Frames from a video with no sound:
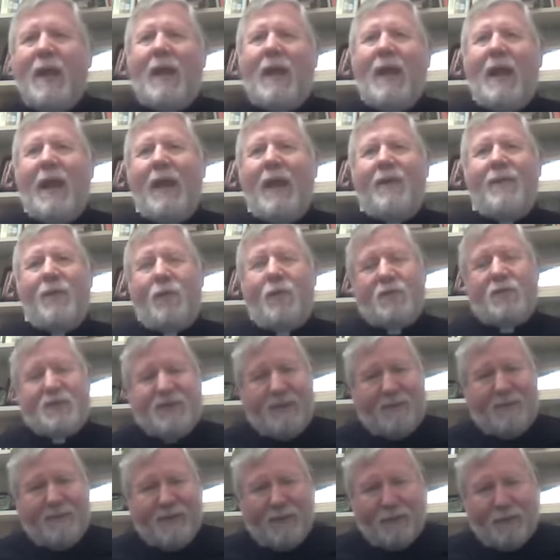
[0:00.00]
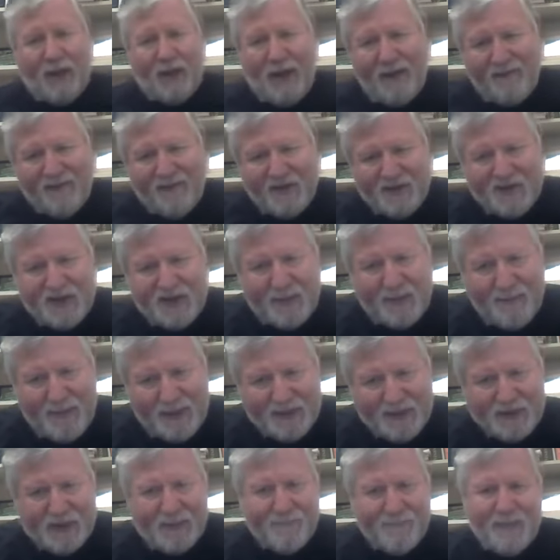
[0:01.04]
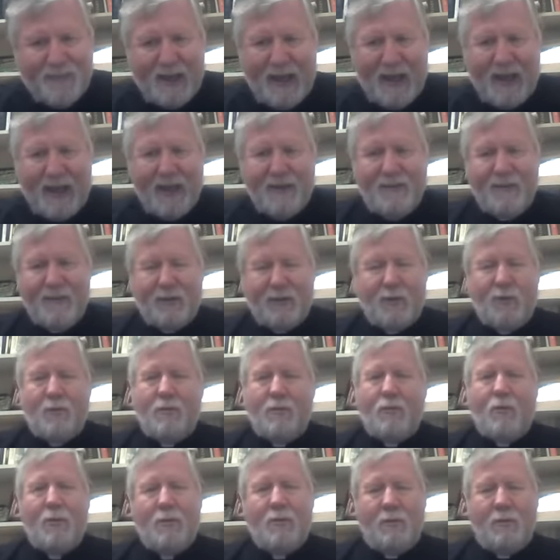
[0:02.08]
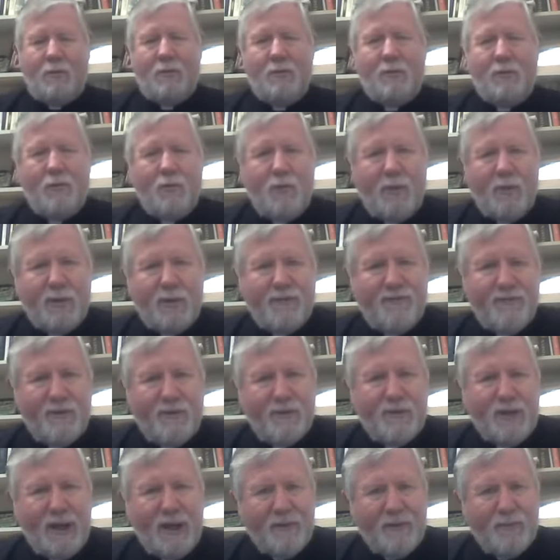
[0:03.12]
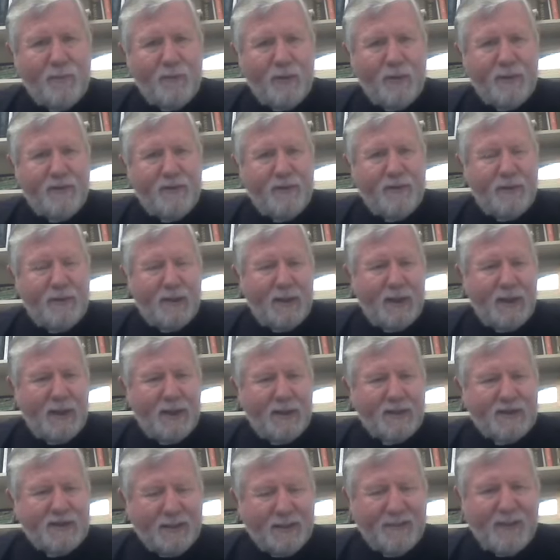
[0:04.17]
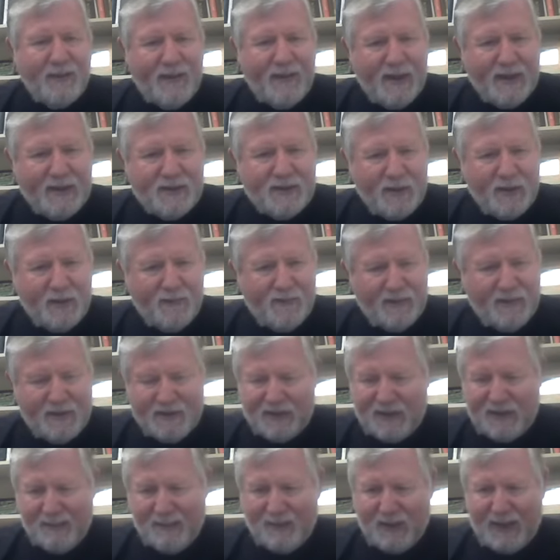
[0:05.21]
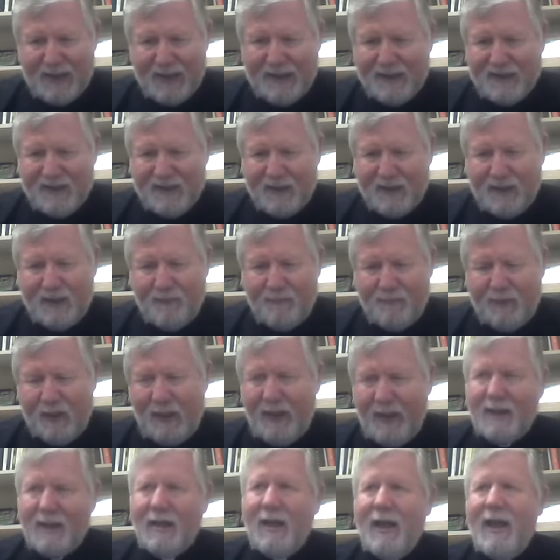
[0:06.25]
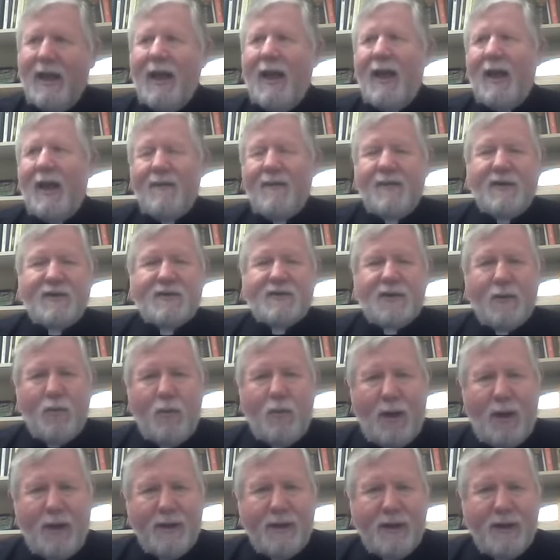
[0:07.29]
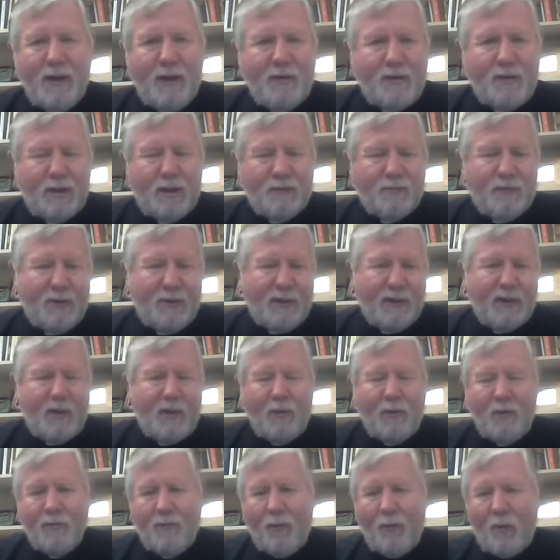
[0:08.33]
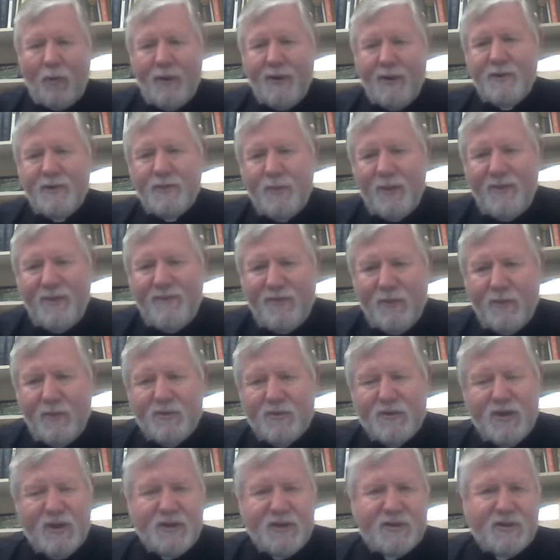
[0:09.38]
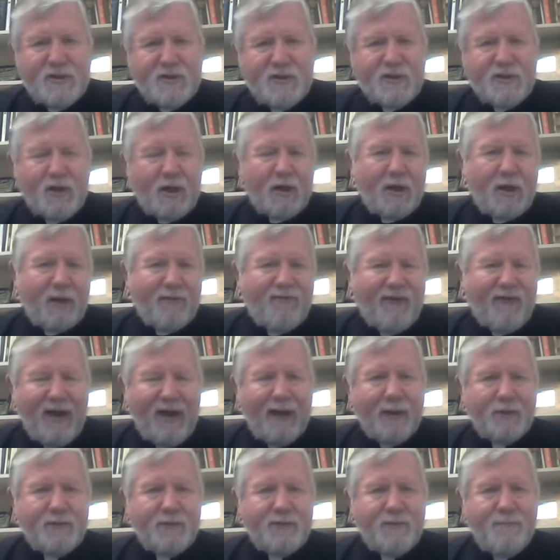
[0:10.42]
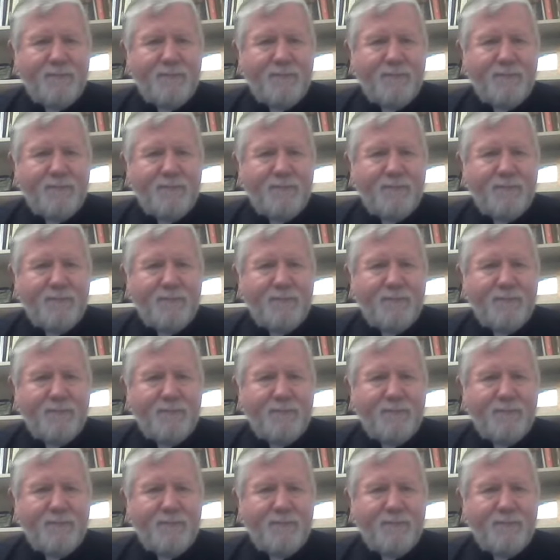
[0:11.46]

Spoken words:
and there were some that were obviously missing, and they're going, what have you done with some of these? This seems like it's incomplete. And they said, well, on really cold mornings, we've used these to start our fires.